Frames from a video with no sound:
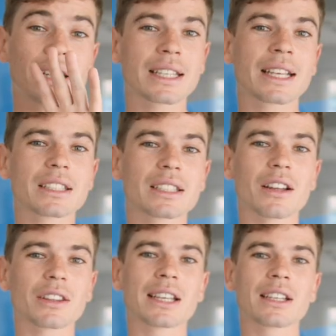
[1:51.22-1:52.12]
Let's
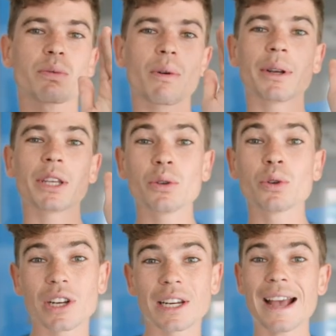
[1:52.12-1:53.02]
kickstart things where we
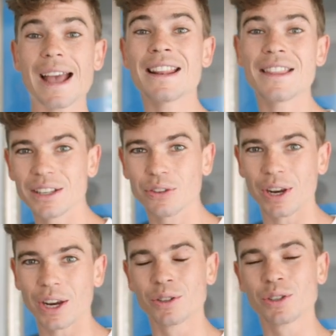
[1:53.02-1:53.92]
usually end these
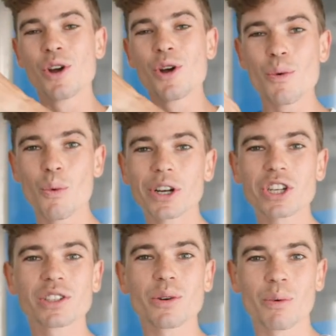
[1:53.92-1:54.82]
videos,
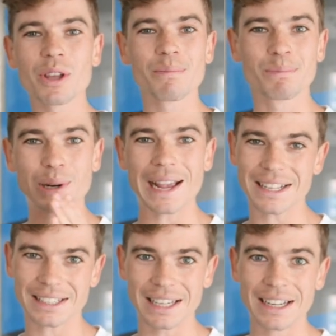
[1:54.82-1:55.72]
which is with
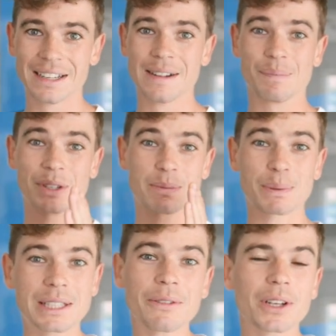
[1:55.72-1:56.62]
Bugatti. And
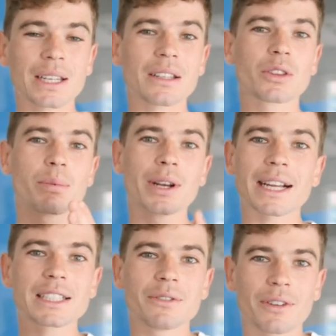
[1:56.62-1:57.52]
specifically the
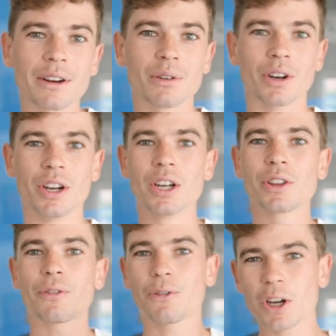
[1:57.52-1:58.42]
Bugatti Veyron,
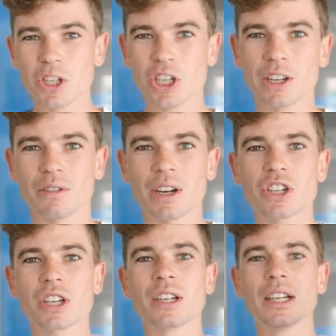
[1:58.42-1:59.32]
the first
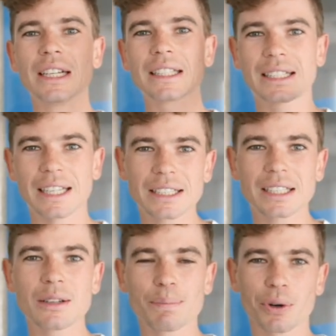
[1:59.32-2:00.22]
generation
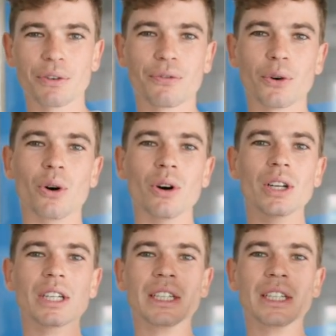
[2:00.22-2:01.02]
16.4.